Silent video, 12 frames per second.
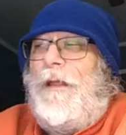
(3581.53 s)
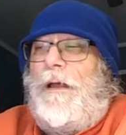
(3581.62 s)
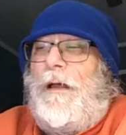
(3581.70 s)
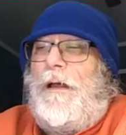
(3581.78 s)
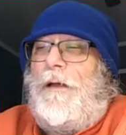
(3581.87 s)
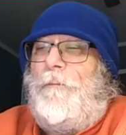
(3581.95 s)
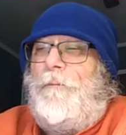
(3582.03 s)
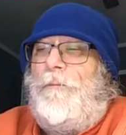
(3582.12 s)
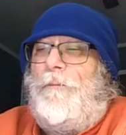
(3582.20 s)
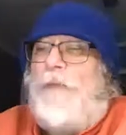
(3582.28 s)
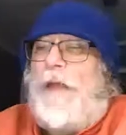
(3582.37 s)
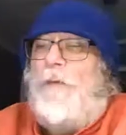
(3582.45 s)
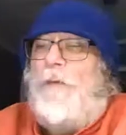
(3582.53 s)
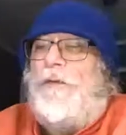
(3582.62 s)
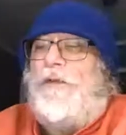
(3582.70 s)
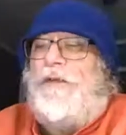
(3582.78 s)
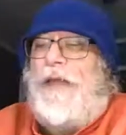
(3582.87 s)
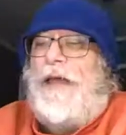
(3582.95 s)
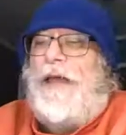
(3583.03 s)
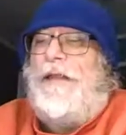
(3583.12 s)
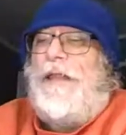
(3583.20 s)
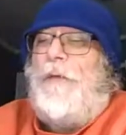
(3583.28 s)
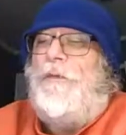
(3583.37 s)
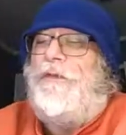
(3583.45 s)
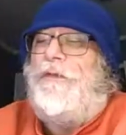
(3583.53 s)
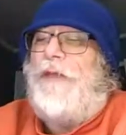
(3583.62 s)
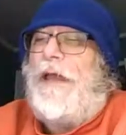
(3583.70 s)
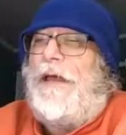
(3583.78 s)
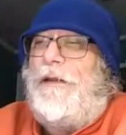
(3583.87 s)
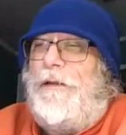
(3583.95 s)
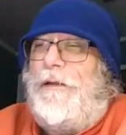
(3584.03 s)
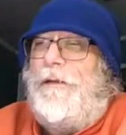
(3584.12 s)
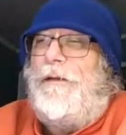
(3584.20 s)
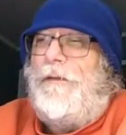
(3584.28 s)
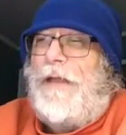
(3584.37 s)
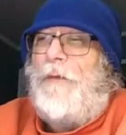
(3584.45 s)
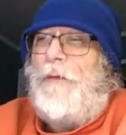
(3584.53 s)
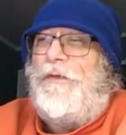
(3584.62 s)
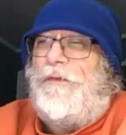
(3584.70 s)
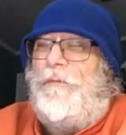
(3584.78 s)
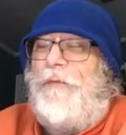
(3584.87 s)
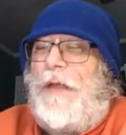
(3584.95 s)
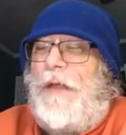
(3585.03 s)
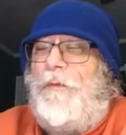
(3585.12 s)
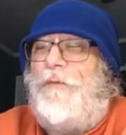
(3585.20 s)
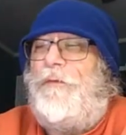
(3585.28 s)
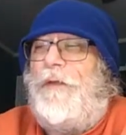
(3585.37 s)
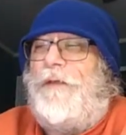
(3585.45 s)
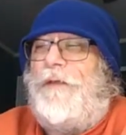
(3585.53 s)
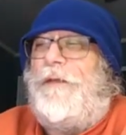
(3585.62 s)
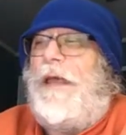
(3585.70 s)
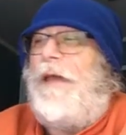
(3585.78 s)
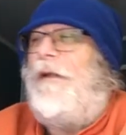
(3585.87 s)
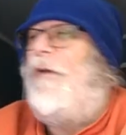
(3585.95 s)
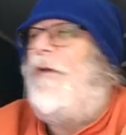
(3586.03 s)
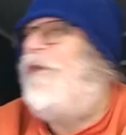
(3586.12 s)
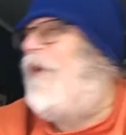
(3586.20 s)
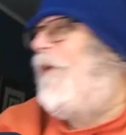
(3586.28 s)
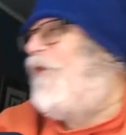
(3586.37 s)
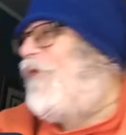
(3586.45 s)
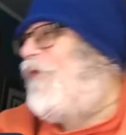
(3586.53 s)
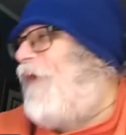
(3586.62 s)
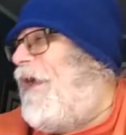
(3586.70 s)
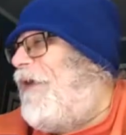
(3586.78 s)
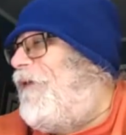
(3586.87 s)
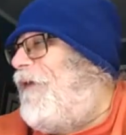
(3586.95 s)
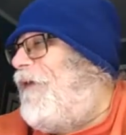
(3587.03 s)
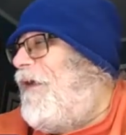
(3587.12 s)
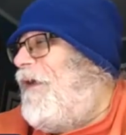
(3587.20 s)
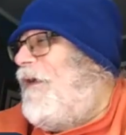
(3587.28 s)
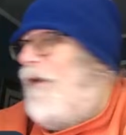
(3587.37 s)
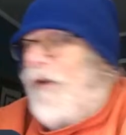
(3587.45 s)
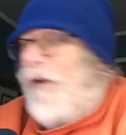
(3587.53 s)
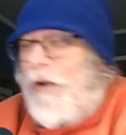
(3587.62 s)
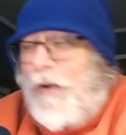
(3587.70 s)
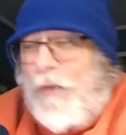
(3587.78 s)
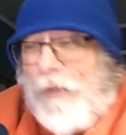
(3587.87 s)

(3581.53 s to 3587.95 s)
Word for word: Um, that was a sad. That was sad. That was that was really sad. Oh, you talking about Tranks? Oh